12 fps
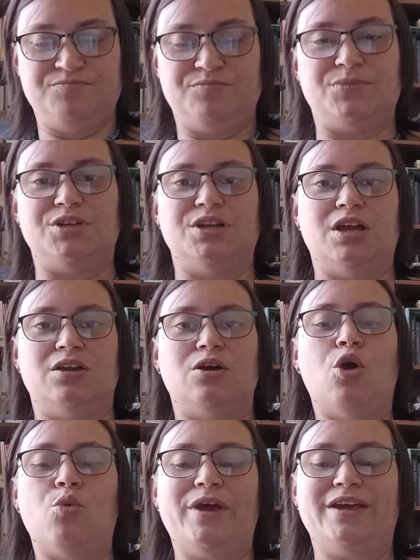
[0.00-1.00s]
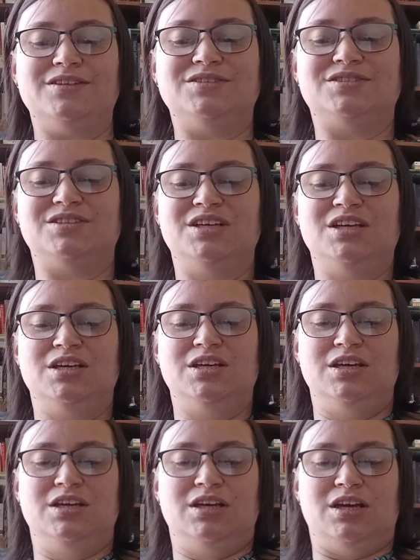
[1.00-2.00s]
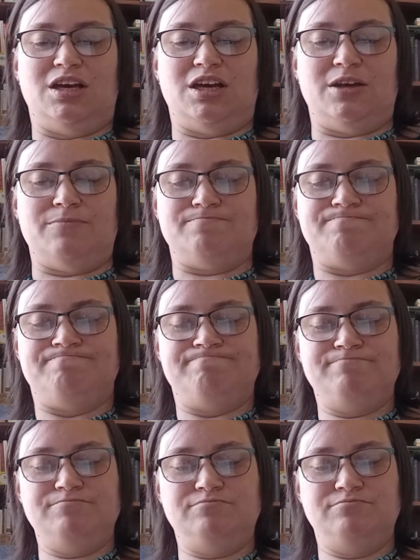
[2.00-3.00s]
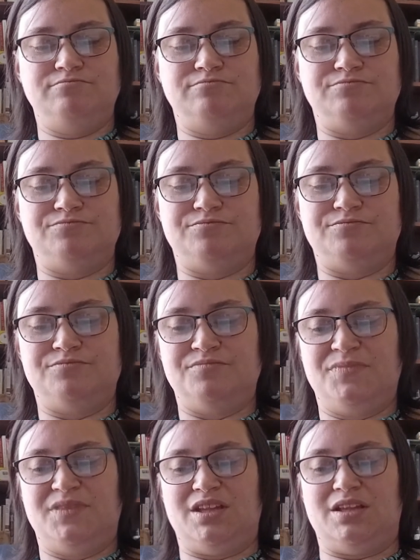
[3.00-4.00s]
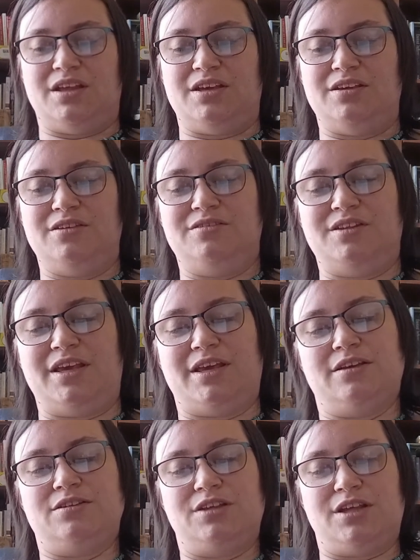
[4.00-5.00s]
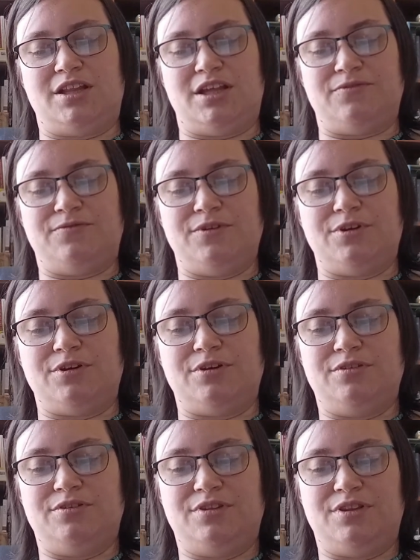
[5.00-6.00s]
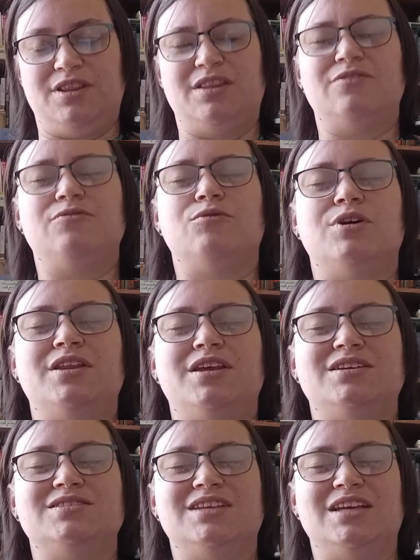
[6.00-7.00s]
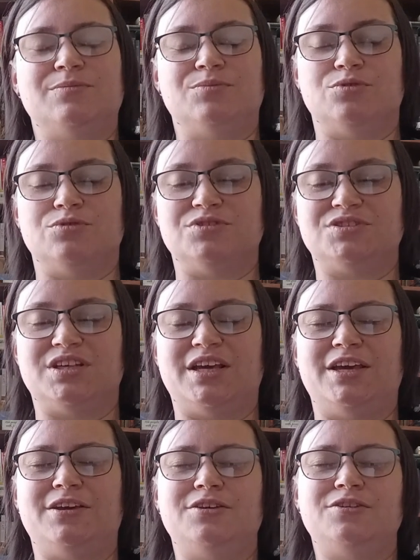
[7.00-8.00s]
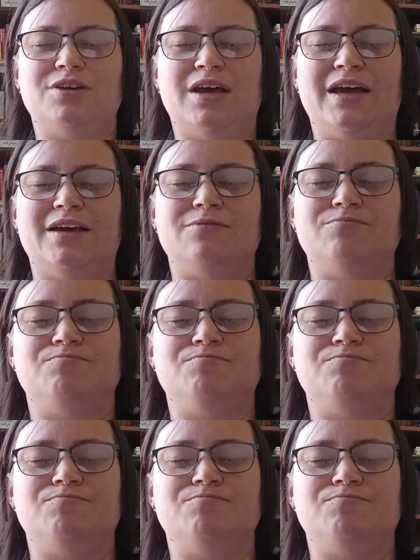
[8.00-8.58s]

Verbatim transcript: but not always. Um, like, yeah. And then for one of the examples, like I,